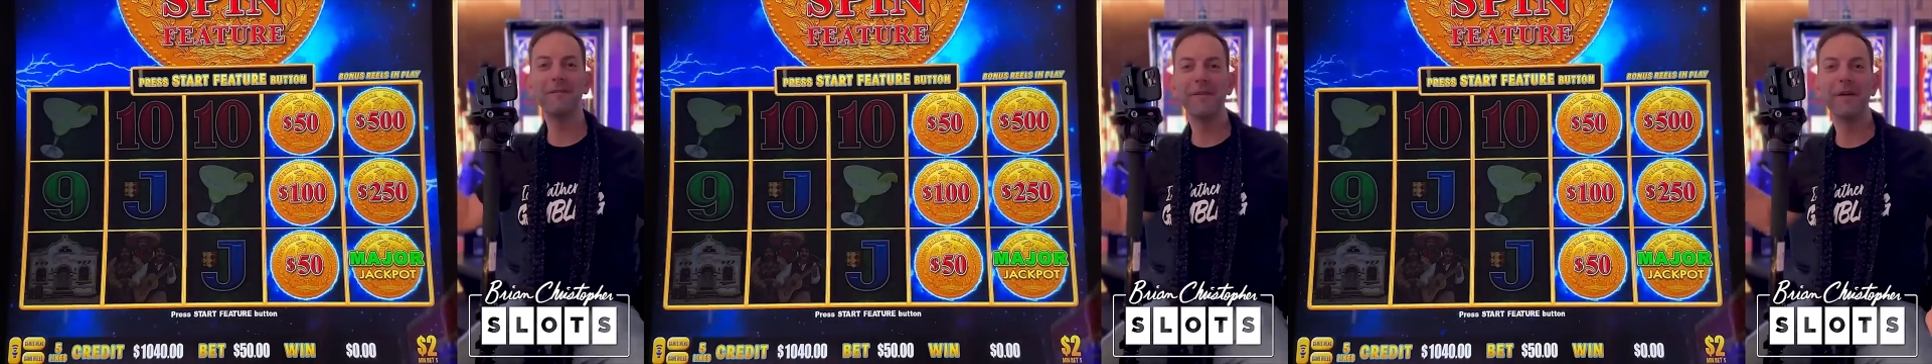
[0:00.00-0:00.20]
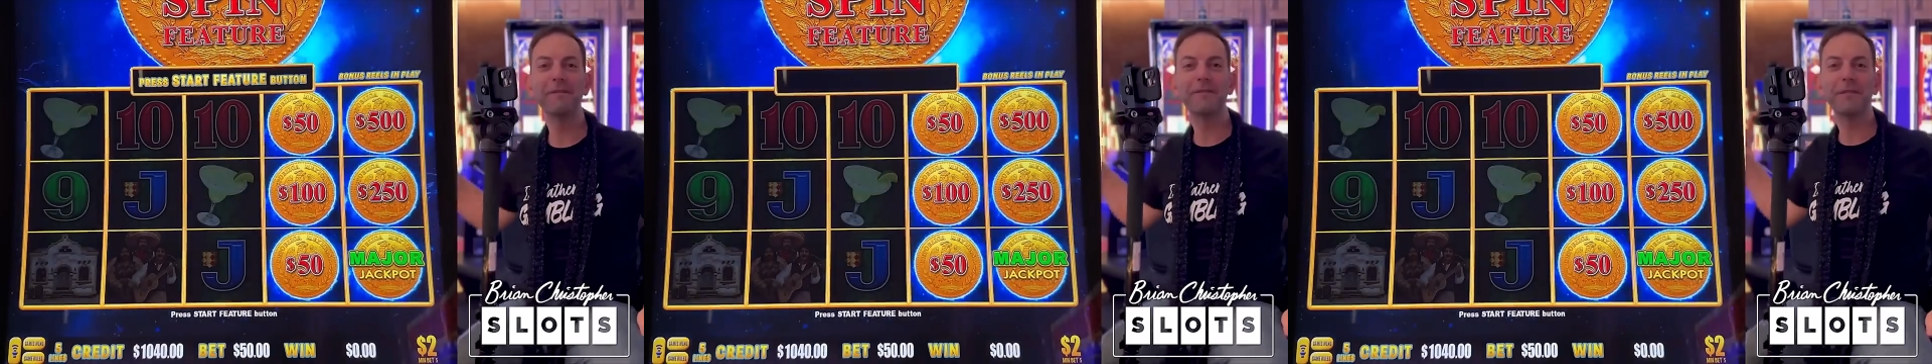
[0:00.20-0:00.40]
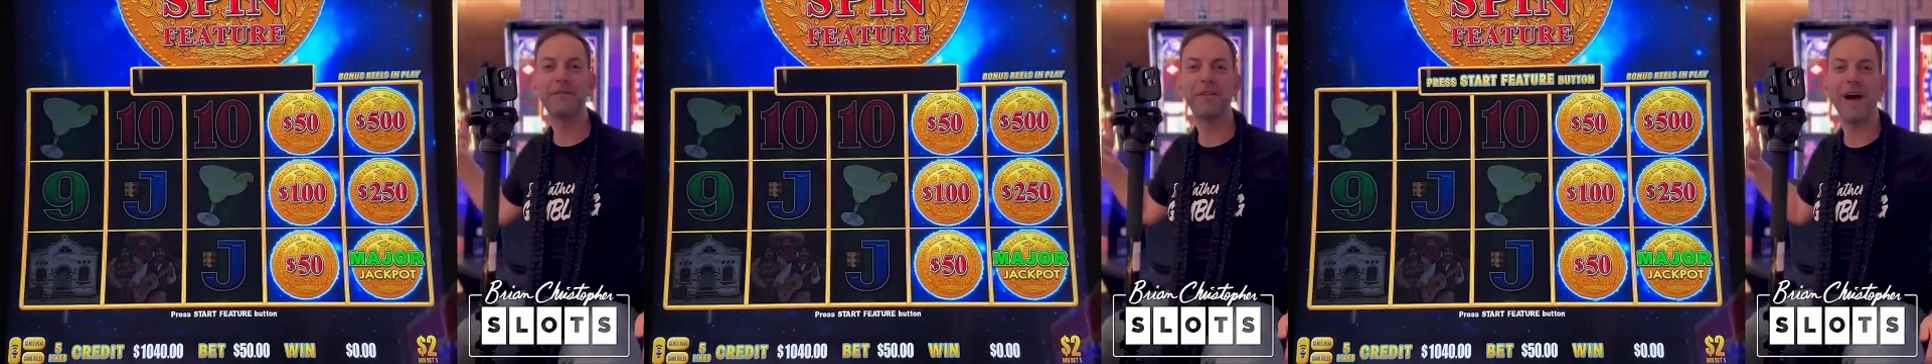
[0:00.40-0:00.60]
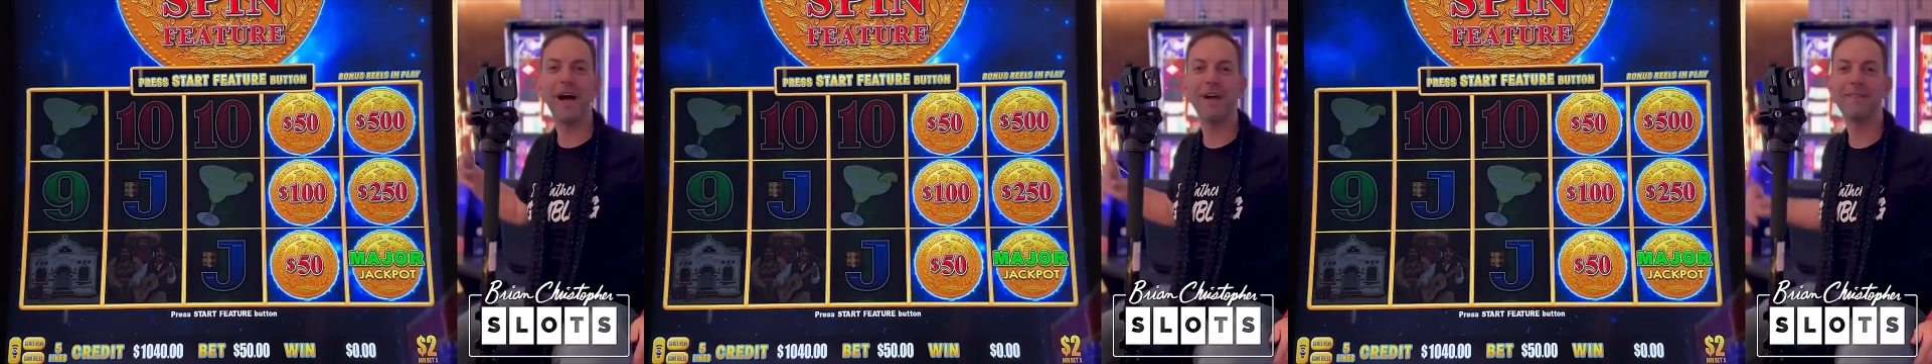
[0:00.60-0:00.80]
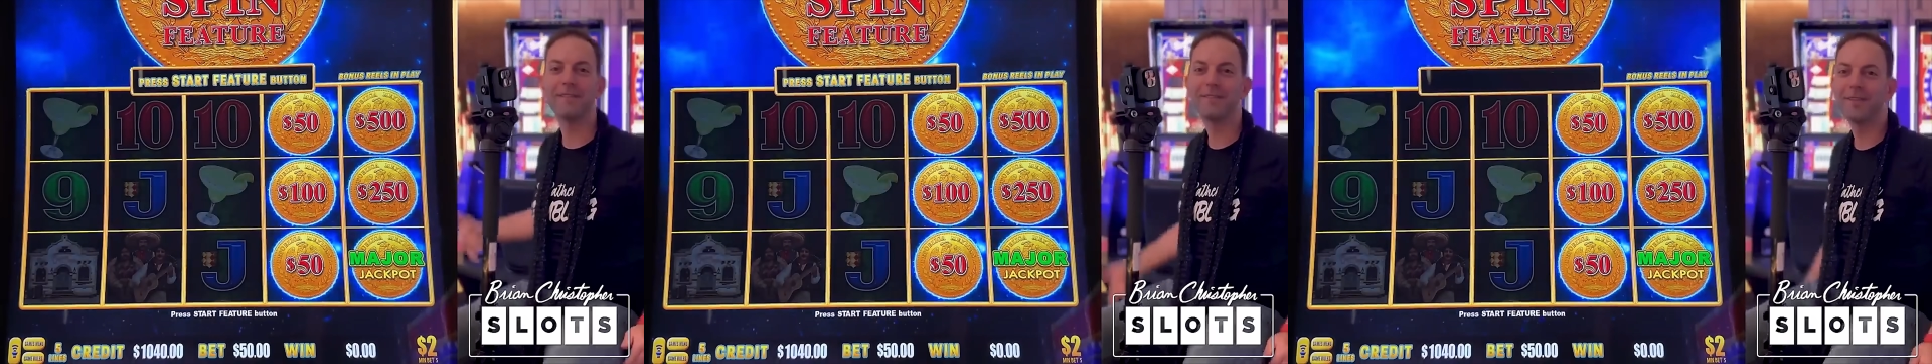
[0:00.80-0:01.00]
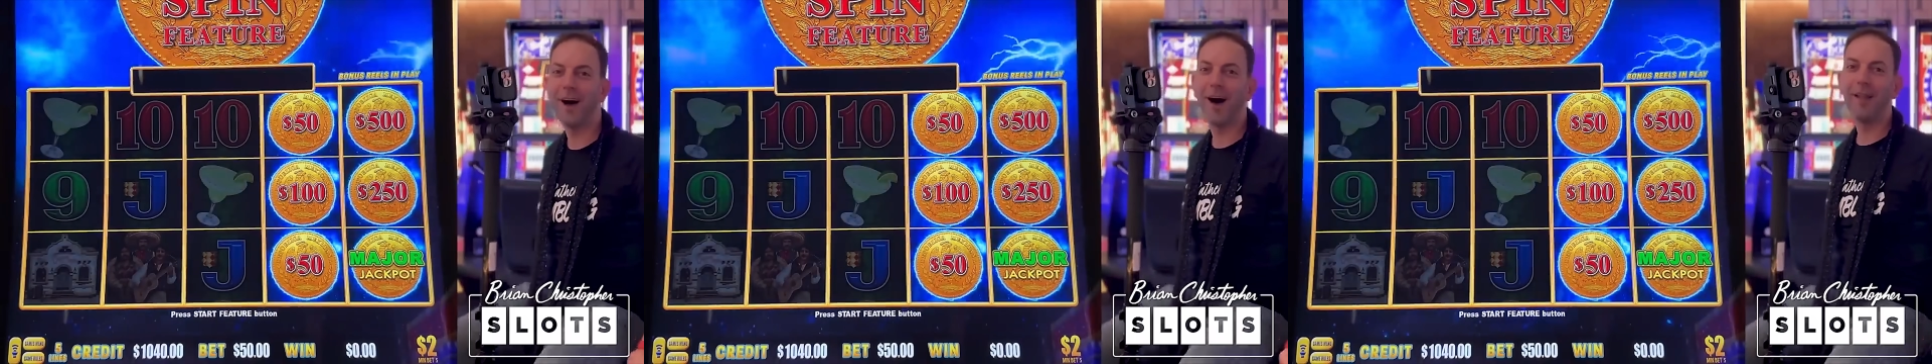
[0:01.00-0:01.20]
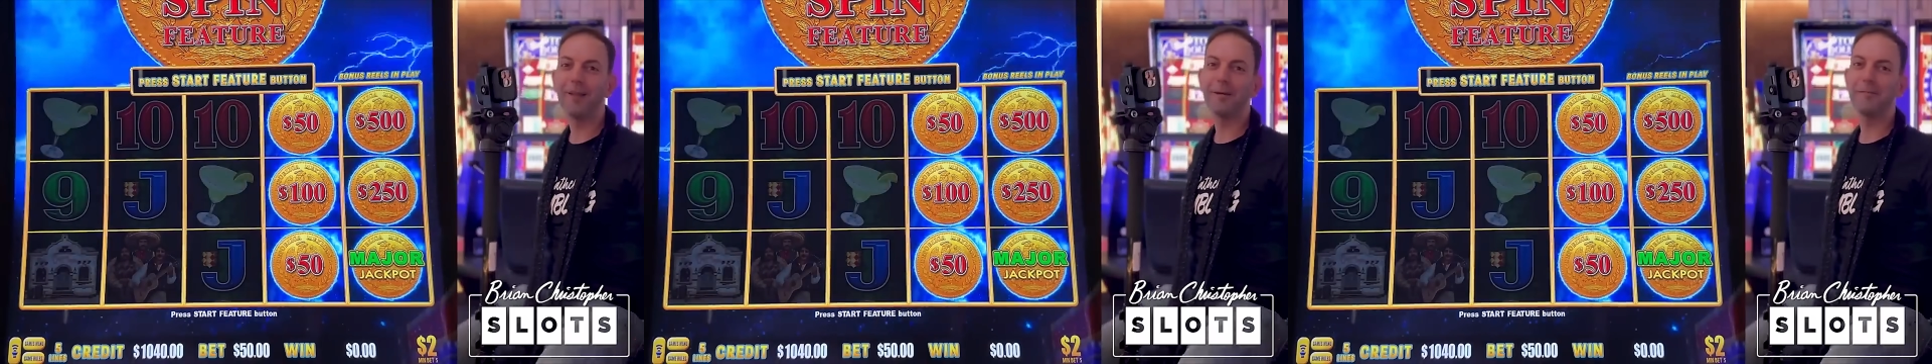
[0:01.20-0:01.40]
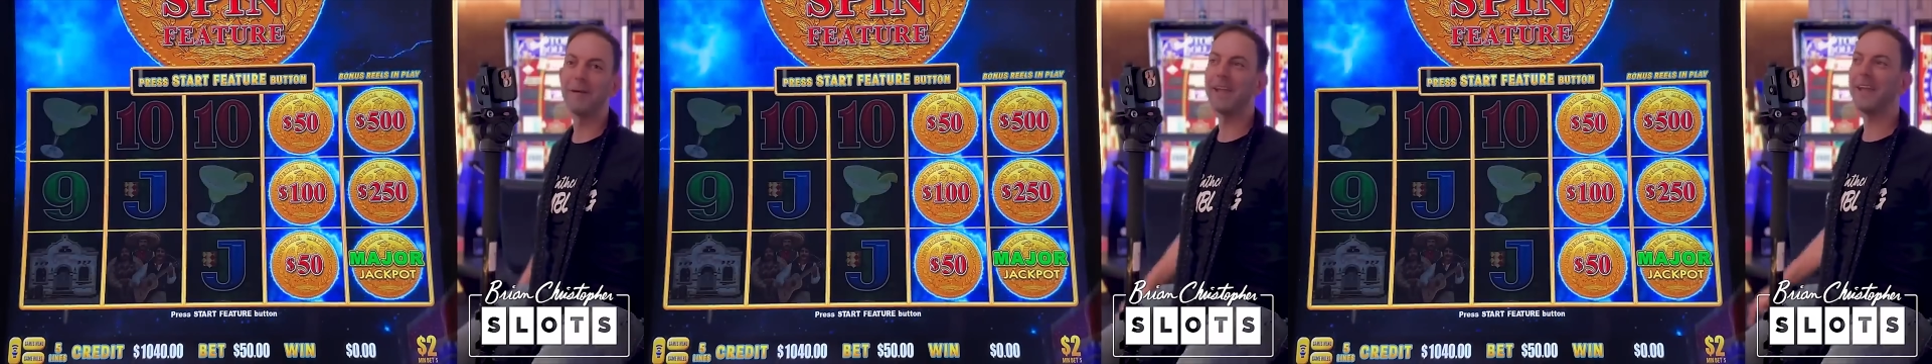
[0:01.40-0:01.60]
fifty-five
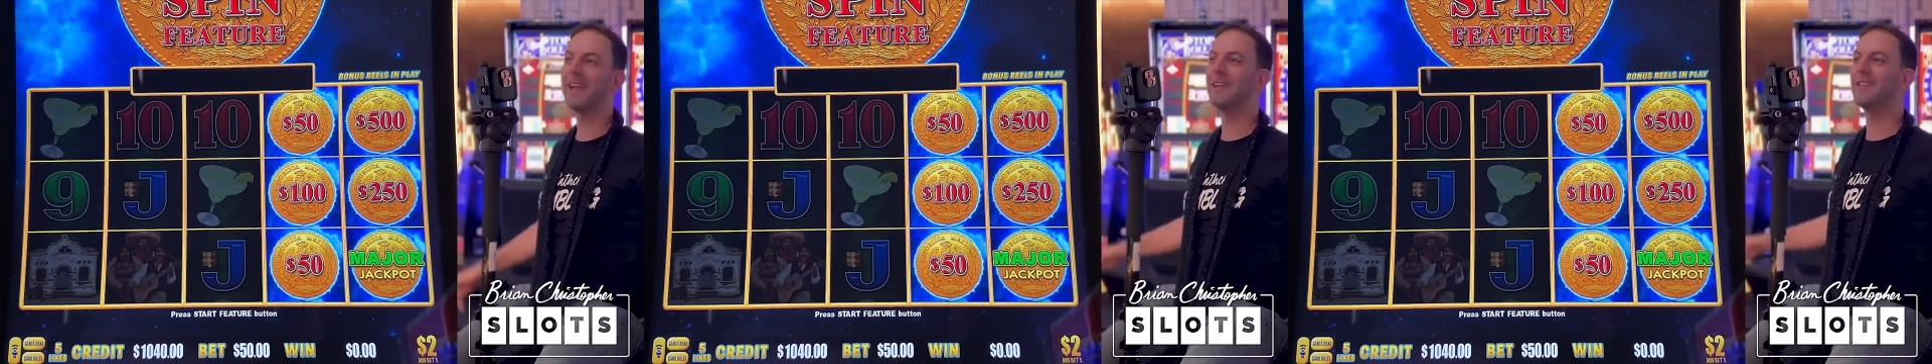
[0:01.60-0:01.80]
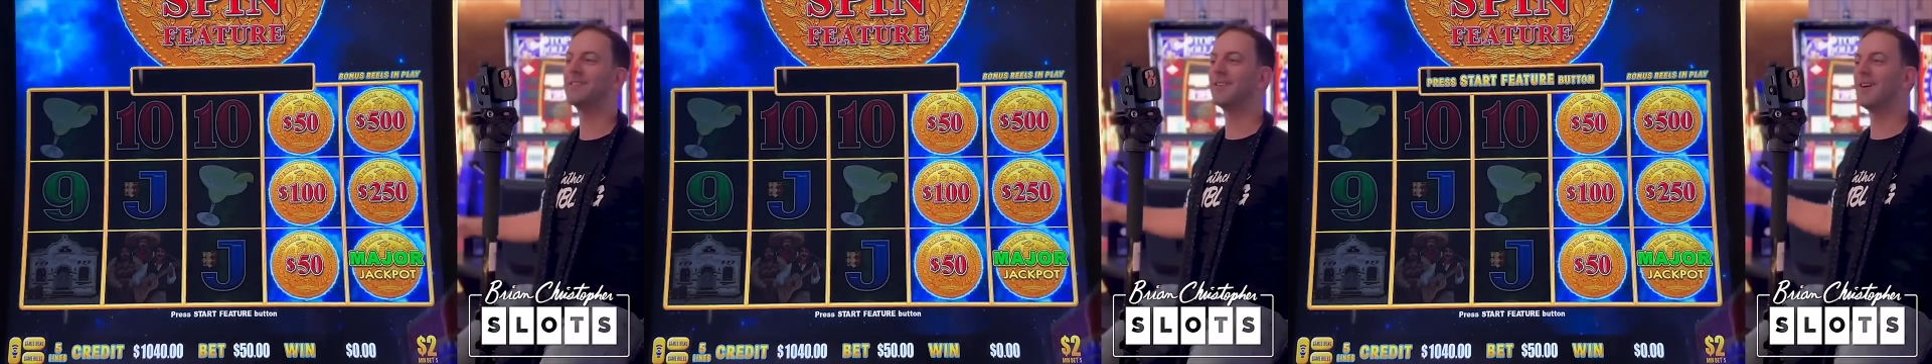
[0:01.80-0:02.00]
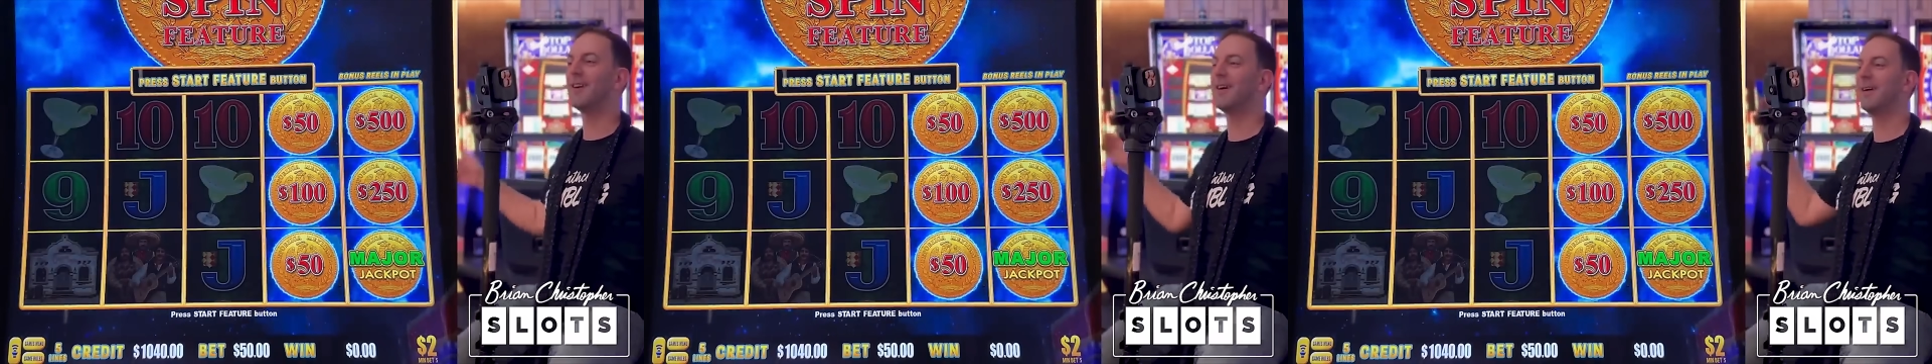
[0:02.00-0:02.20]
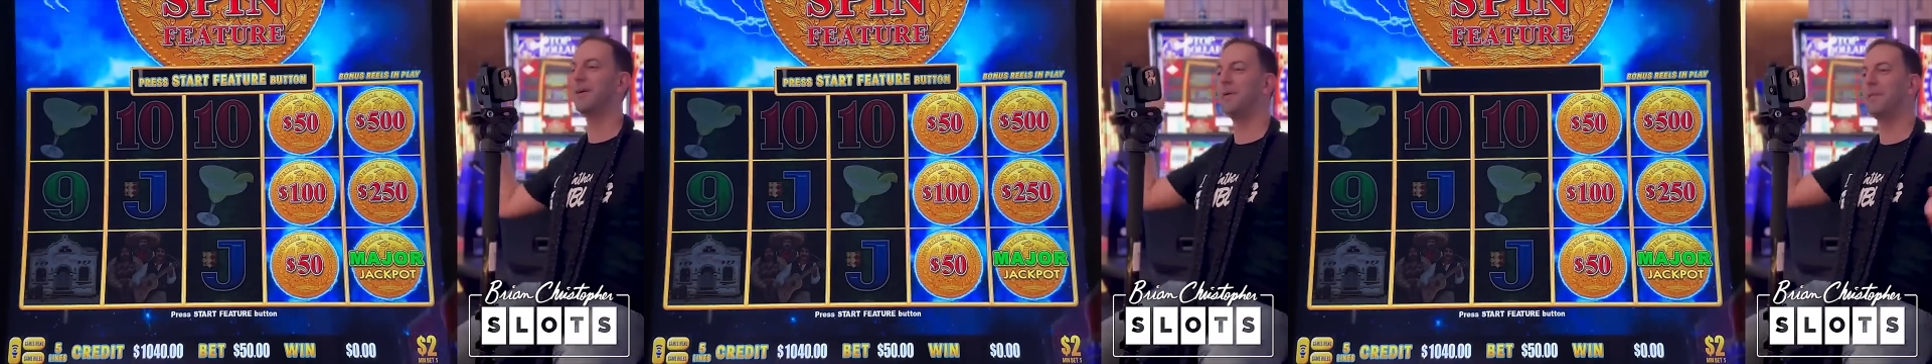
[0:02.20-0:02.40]
dollar major.